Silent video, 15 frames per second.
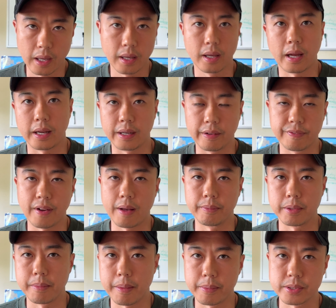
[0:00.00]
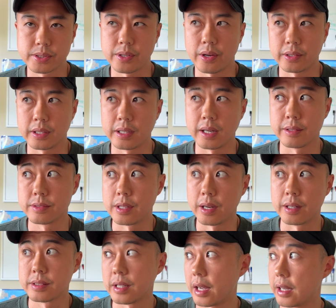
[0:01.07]
I hear family members talking
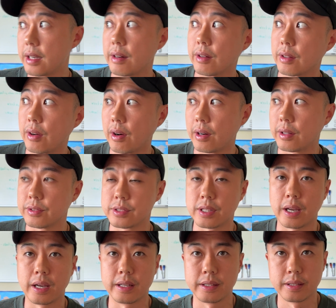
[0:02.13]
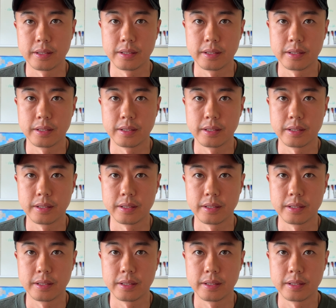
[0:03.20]
downstairs. I hear a car outside.